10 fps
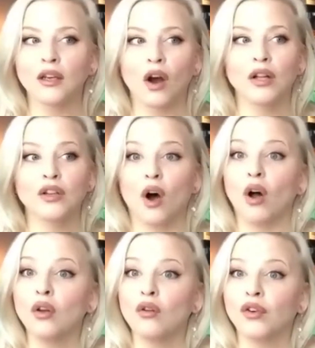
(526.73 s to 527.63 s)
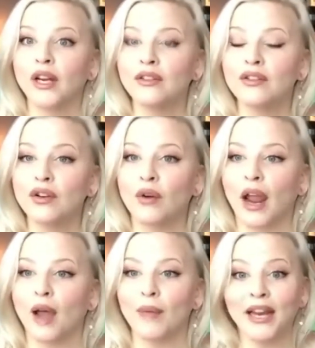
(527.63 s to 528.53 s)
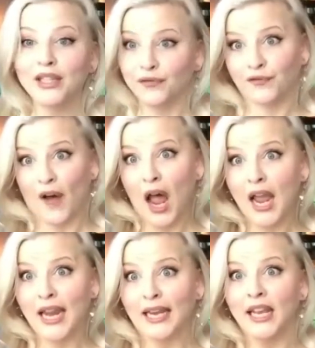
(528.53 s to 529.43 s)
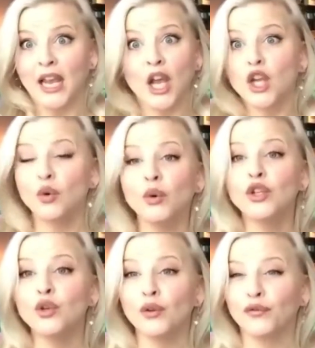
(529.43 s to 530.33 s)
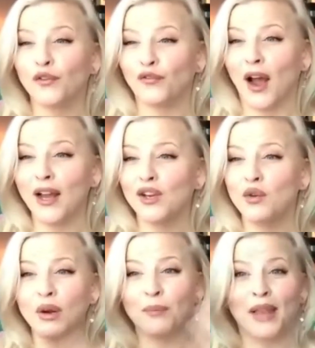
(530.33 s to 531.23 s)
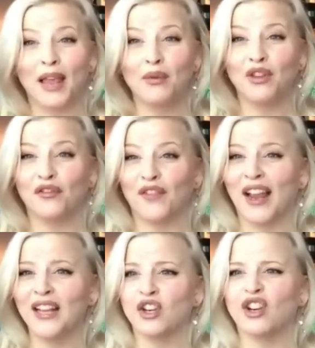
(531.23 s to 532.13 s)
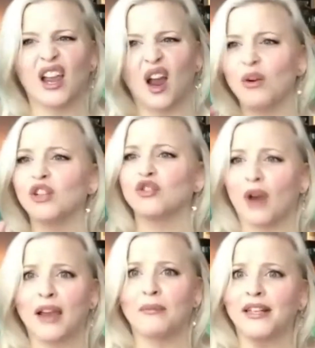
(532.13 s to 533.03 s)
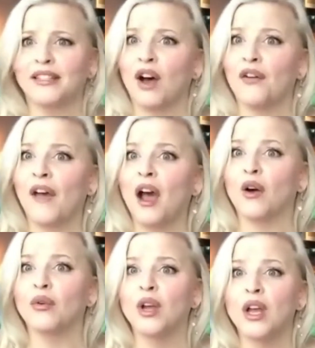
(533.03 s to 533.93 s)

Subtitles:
It's all over Instagram, and it's fine. You want to do it for fun. You want to play with your face. You're like, I want to drag myself out.